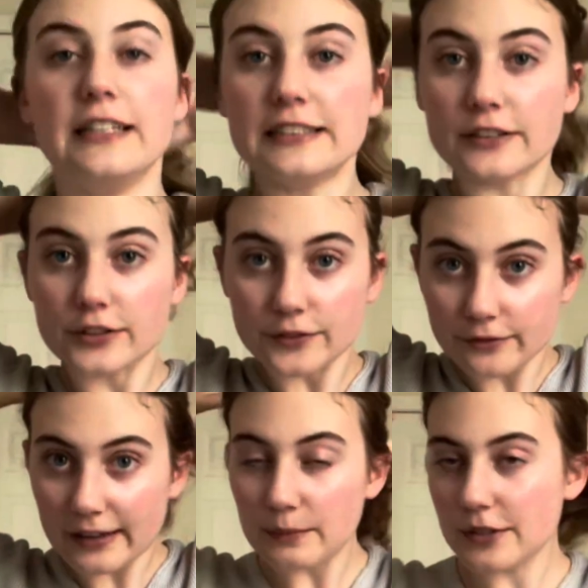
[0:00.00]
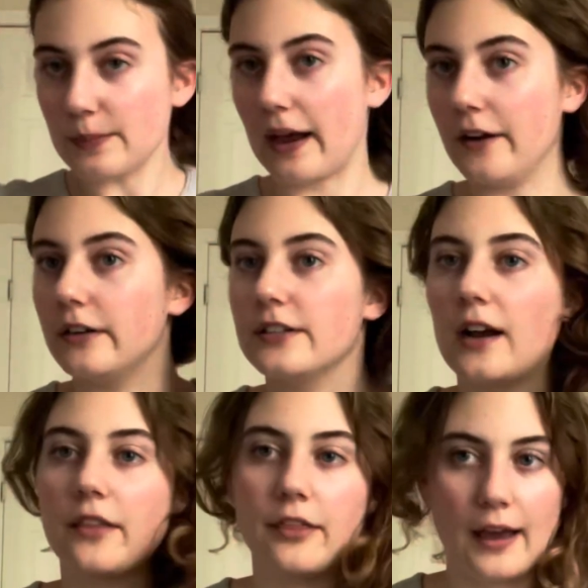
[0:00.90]
It's such a famous pattern. It's
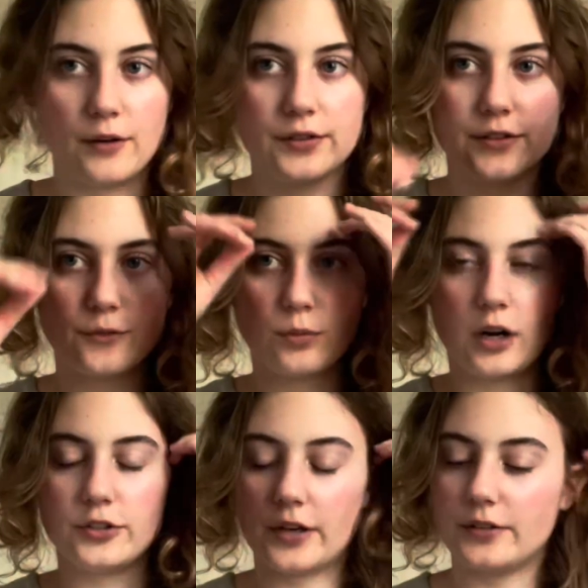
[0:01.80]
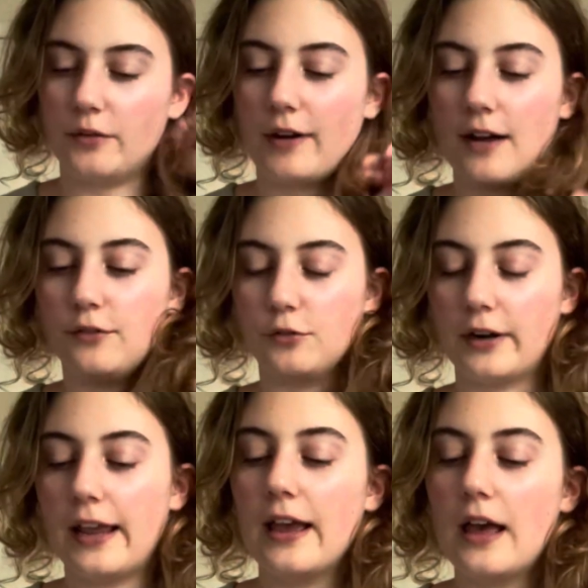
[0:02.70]
got thousands of projects on
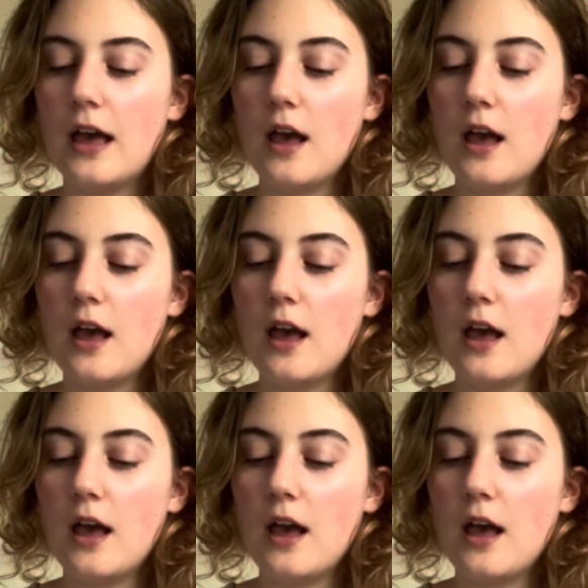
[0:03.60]
Ravelry.